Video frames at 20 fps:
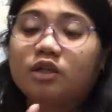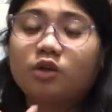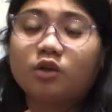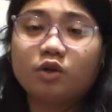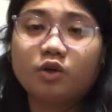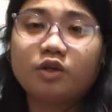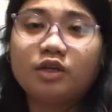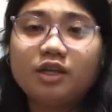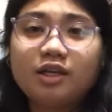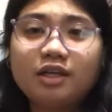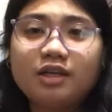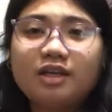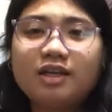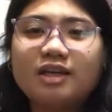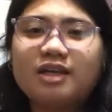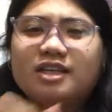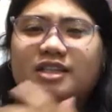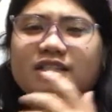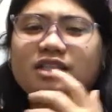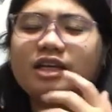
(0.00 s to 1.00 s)
learning
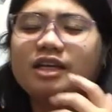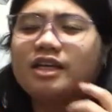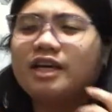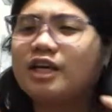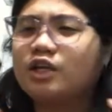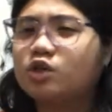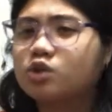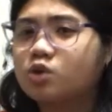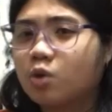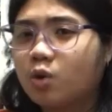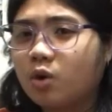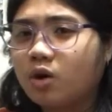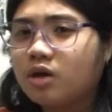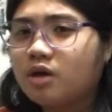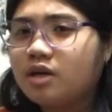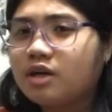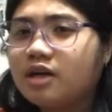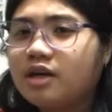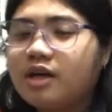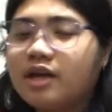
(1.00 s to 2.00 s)
as like a chore,
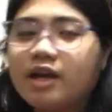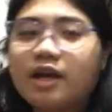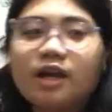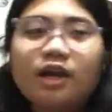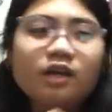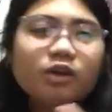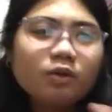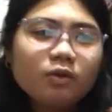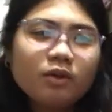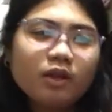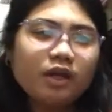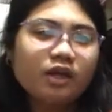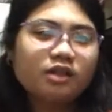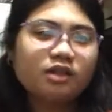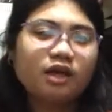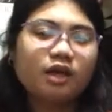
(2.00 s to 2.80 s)
and I don't like